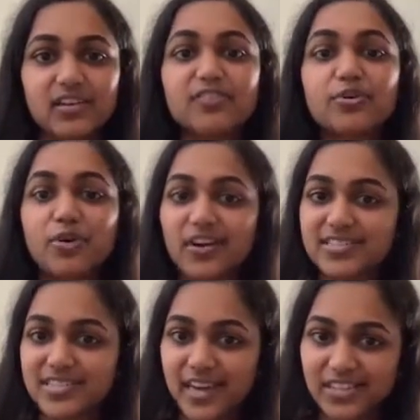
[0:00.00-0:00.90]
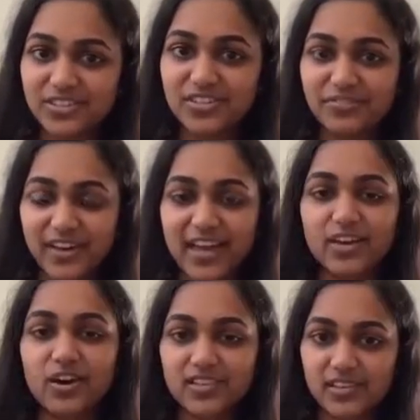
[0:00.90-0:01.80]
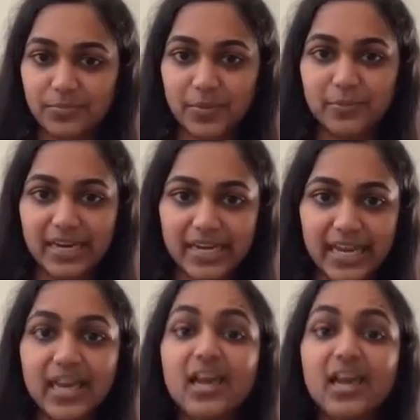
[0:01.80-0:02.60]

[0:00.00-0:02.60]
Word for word: to hoist the national flag on the Republic Day